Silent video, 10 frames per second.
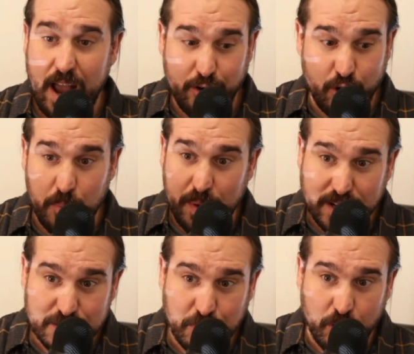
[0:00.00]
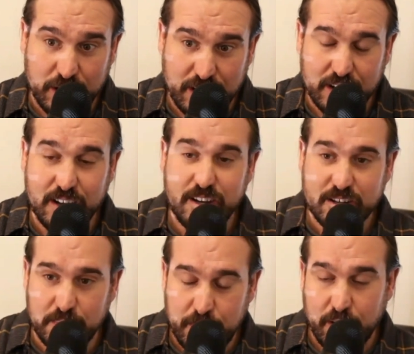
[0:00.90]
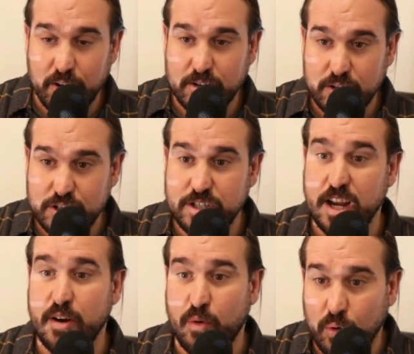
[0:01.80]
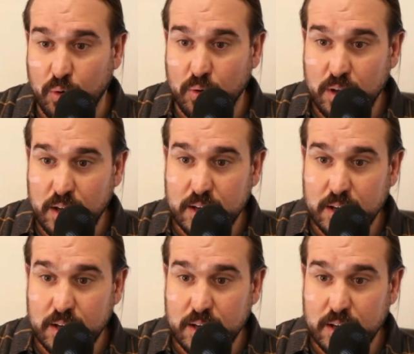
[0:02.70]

how you're benchmarking compared to general